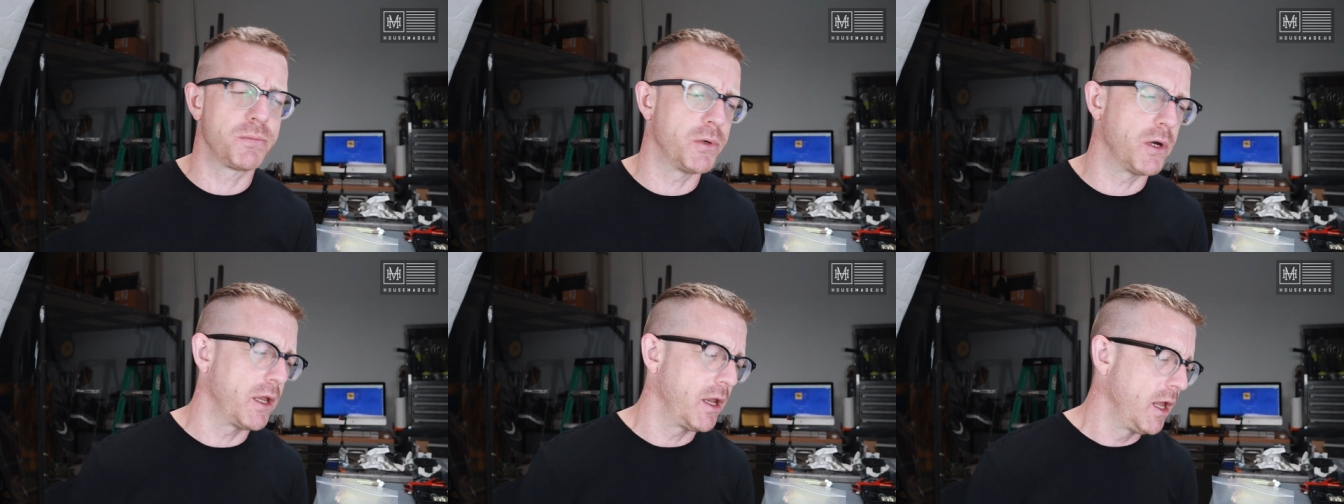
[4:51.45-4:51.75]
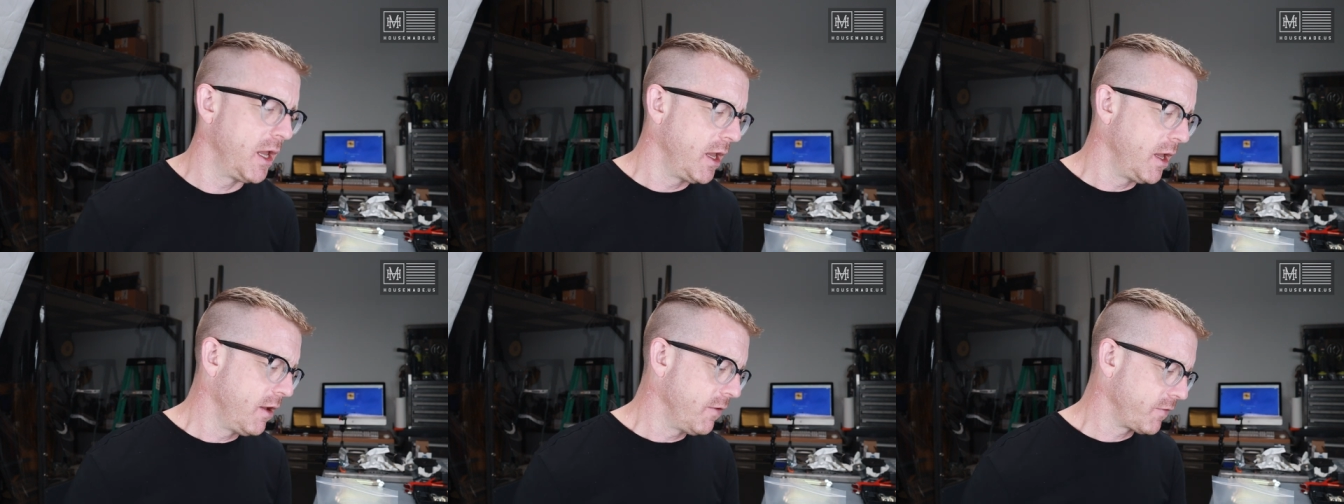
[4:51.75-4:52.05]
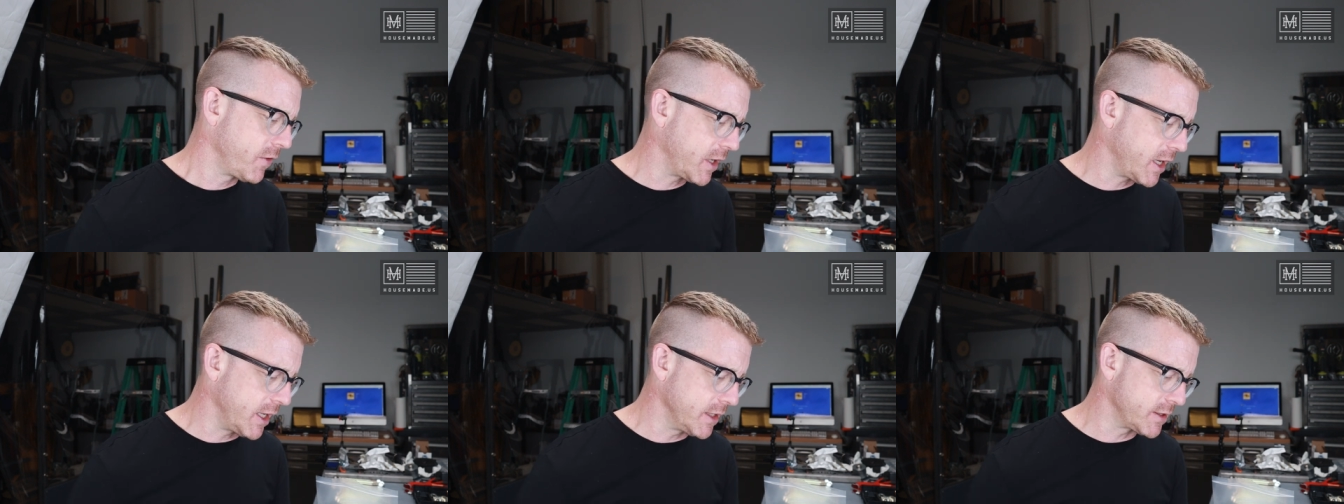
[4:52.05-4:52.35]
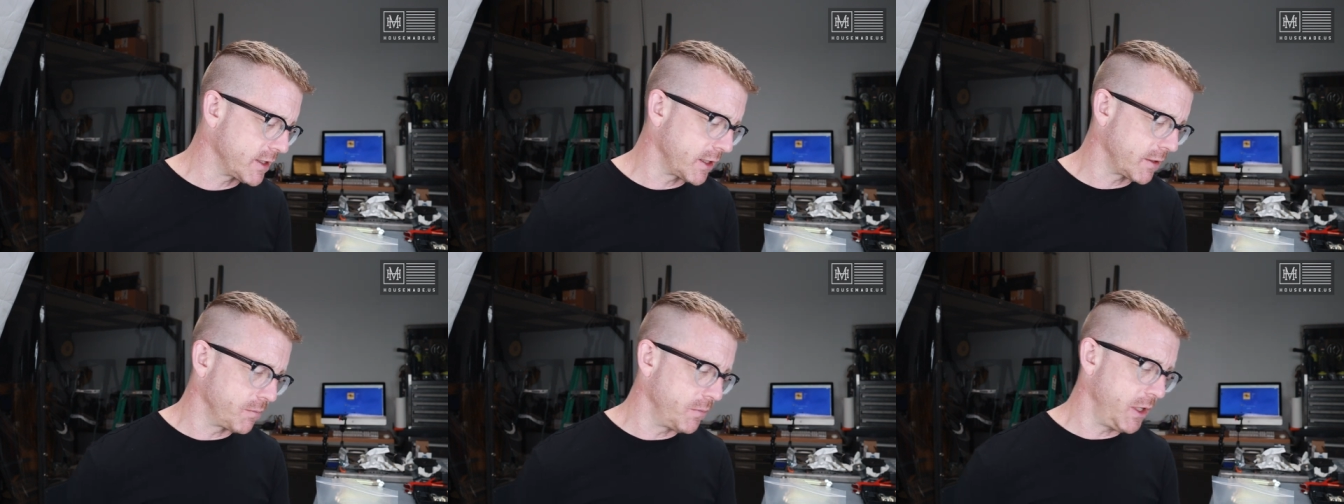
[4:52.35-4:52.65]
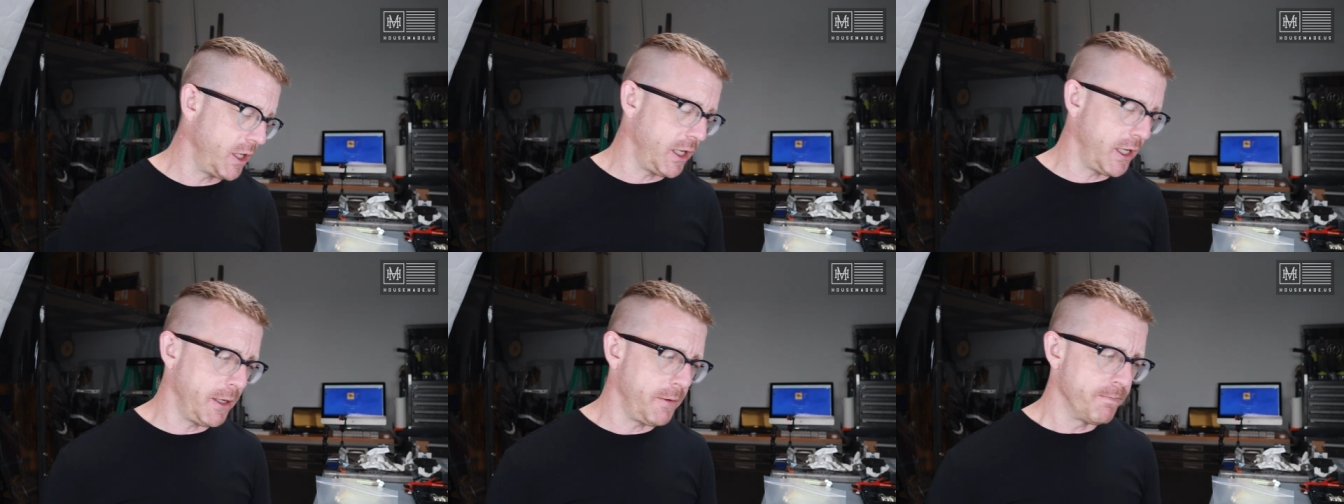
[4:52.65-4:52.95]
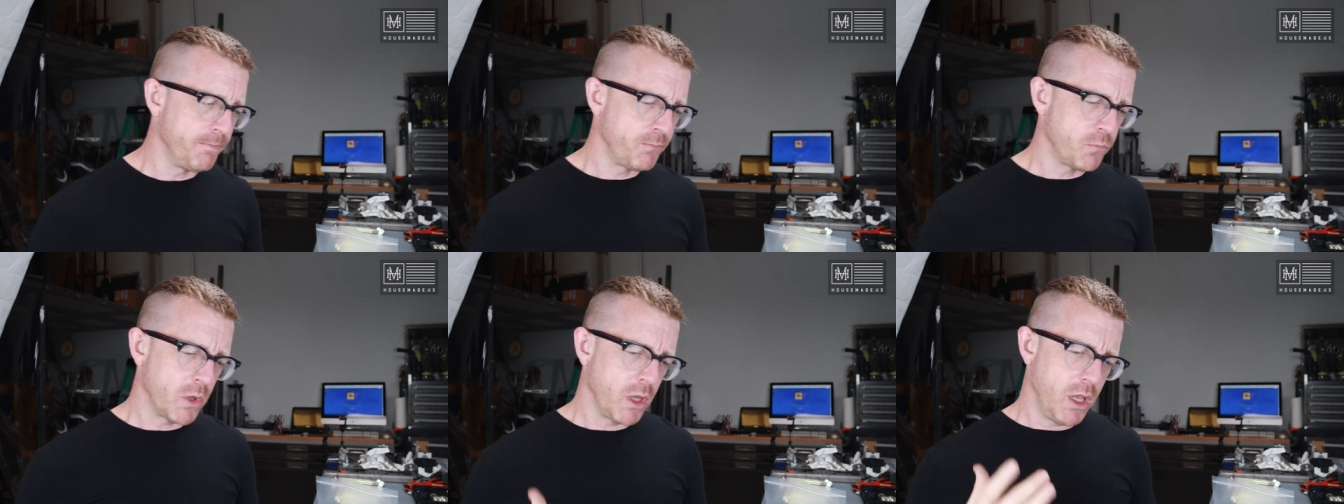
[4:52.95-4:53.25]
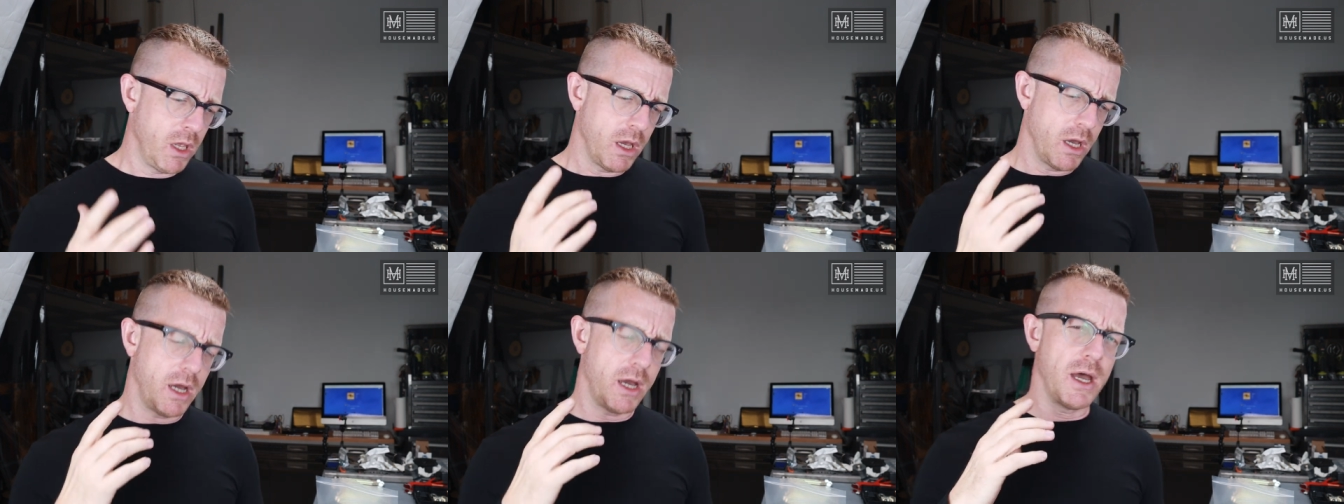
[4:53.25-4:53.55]
But for guys like me,
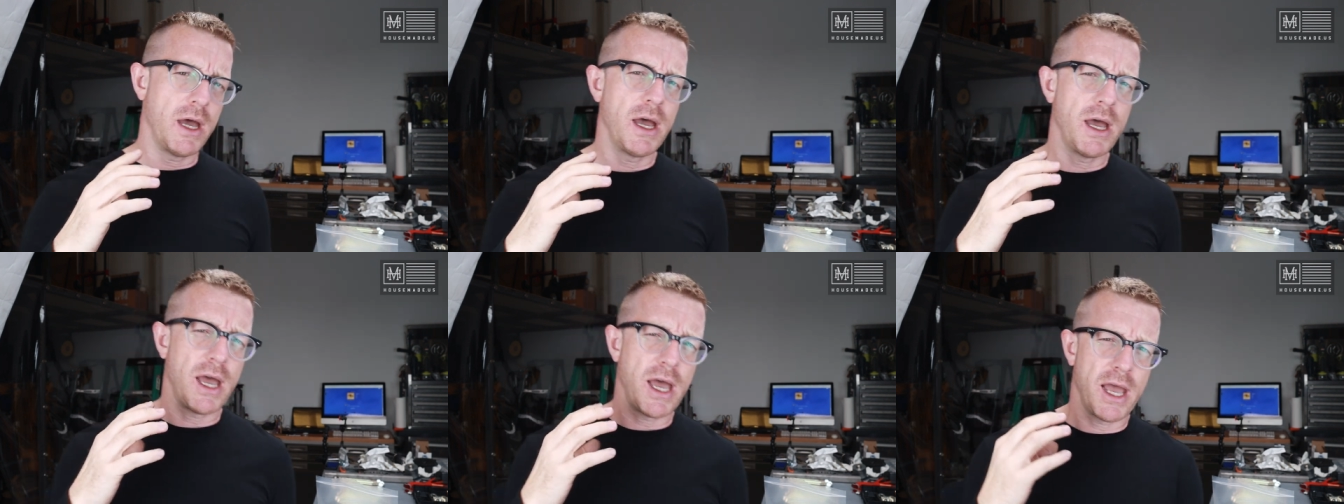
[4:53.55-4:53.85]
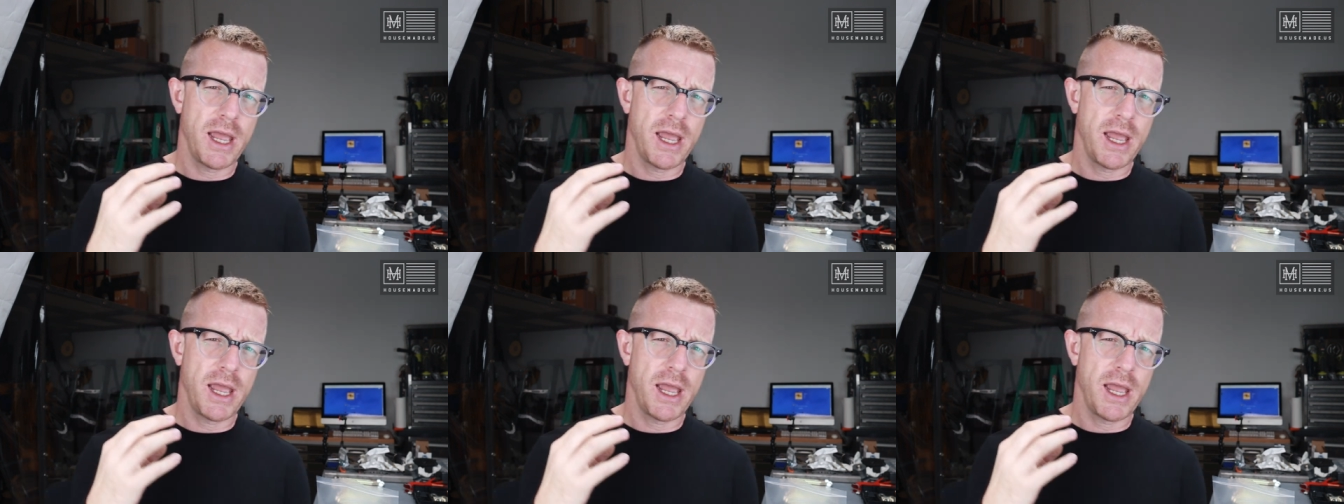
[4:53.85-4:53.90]
uh,